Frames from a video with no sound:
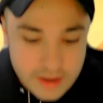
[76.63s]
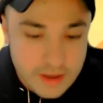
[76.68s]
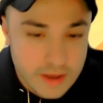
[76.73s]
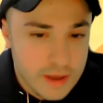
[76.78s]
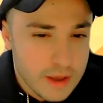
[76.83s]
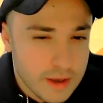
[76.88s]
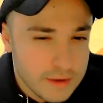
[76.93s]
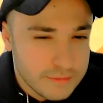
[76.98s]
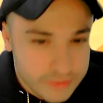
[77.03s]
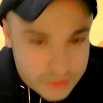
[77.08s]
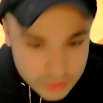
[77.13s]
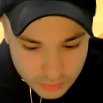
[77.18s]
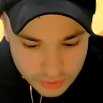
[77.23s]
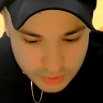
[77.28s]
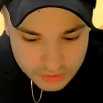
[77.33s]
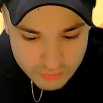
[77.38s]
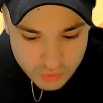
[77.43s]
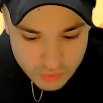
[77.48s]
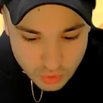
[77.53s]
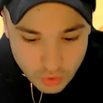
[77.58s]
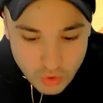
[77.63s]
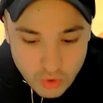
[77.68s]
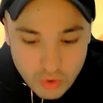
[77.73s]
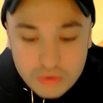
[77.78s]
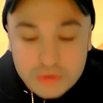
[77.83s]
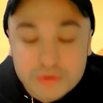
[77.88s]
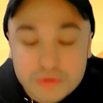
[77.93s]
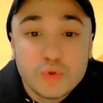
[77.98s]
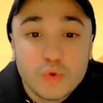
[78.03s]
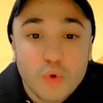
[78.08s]
If you can recall,
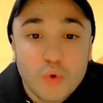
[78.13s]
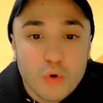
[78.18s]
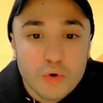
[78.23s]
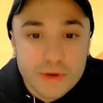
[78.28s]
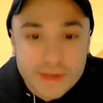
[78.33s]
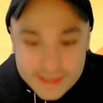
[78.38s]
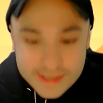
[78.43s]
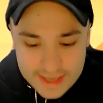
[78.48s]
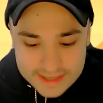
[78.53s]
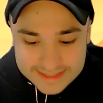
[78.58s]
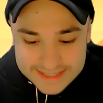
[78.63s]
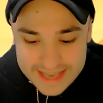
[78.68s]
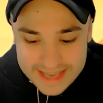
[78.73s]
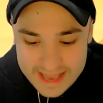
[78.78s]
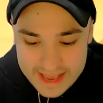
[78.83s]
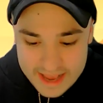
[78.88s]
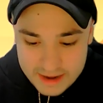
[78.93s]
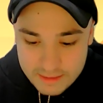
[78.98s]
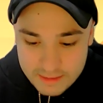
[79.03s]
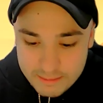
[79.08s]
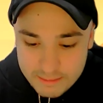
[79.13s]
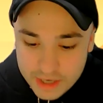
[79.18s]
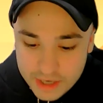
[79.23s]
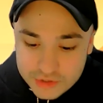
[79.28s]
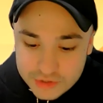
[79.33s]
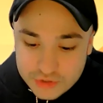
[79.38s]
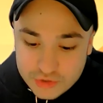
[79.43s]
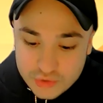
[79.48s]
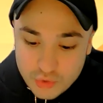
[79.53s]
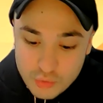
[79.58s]
Dory gets hit by a
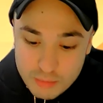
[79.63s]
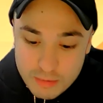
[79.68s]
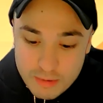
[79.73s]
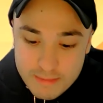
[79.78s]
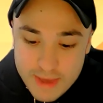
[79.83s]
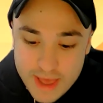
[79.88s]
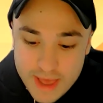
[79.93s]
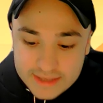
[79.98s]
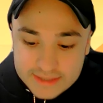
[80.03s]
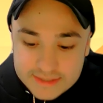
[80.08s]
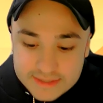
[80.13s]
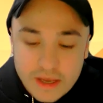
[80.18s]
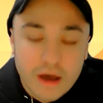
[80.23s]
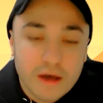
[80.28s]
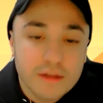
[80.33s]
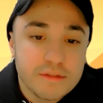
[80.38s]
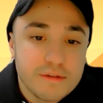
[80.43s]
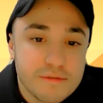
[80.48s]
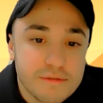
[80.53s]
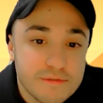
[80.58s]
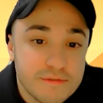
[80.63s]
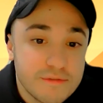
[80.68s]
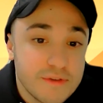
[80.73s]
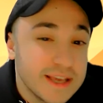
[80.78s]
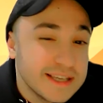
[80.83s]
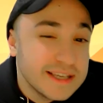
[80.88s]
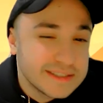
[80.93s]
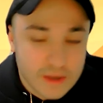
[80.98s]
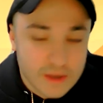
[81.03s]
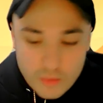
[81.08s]
scuba mask on the
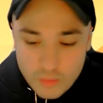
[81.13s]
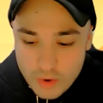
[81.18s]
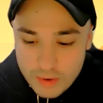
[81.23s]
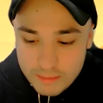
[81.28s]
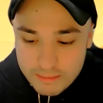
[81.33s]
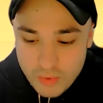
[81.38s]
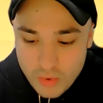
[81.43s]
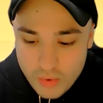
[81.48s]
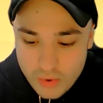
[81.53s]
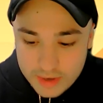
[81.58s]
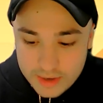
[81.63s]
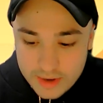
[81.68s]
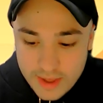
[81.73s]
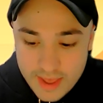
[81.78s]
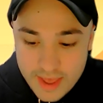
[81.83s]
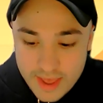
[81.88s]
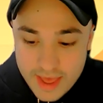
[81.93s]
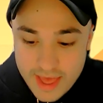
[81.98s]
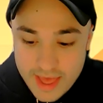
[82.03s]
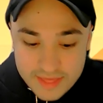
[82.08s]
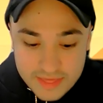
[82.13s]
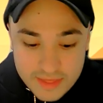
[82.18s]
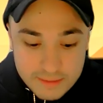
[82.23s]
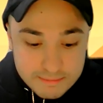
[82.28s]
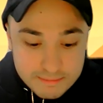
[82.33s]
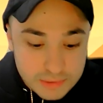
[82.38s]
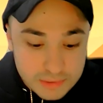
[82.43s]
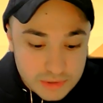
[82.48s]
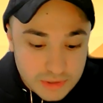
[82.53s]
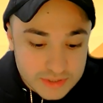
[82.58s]
face at one point, and then
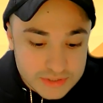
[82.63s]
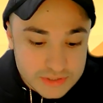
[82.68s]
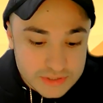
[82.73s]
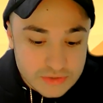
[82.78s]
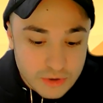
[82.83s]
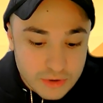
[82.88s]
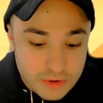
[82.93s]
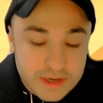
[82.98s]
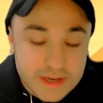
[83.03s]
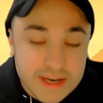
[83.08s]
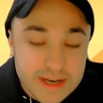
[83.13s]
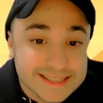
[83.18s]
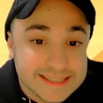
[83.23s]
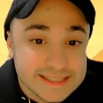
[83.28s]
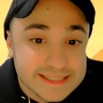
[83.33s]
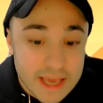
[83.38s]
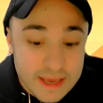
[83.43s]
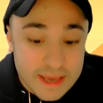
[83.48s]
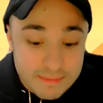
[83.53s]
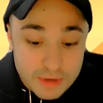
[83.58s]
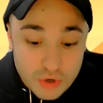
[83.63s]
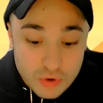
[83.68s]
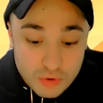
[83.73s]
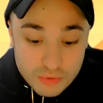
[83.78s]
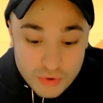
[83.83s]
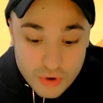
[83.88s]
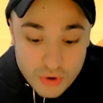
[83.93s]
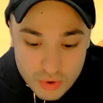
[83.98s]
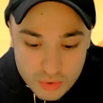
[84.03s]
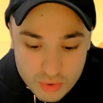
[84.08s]
blood started escaping her
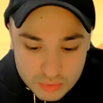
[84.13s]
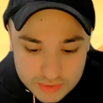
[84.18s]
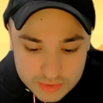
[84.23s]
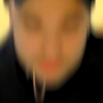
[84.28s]
nose.